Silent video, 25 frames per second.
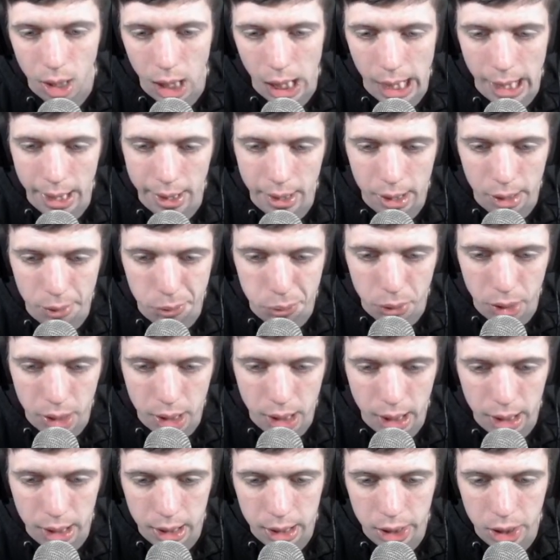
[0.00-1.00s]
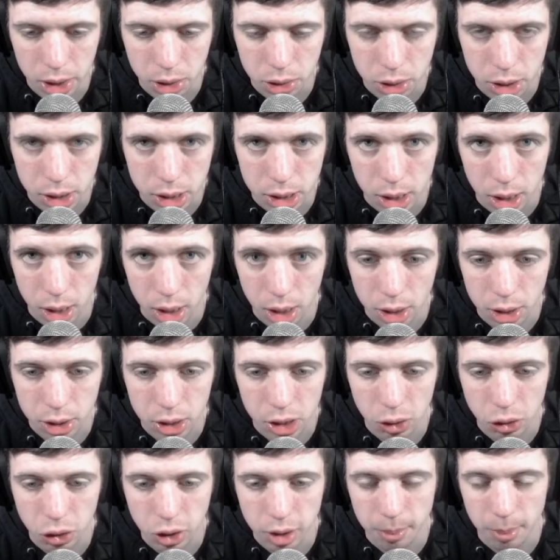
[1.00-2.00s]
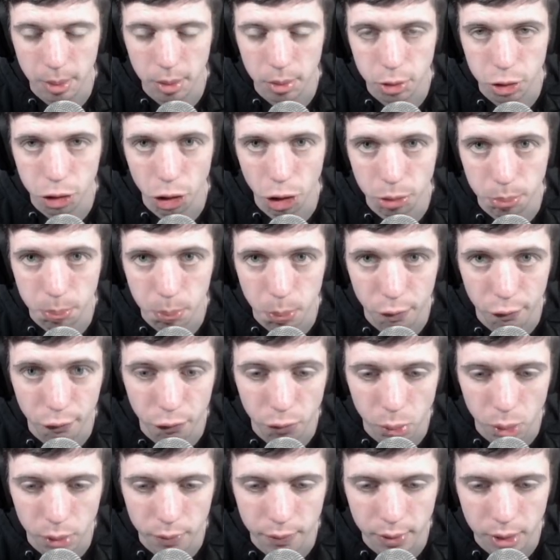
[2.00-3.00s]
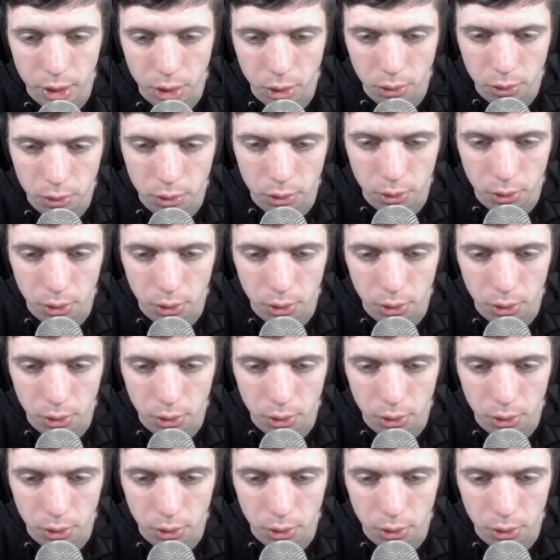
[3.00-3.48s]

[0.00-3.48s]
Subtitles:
And I'll play that again because the sound came in just before the video.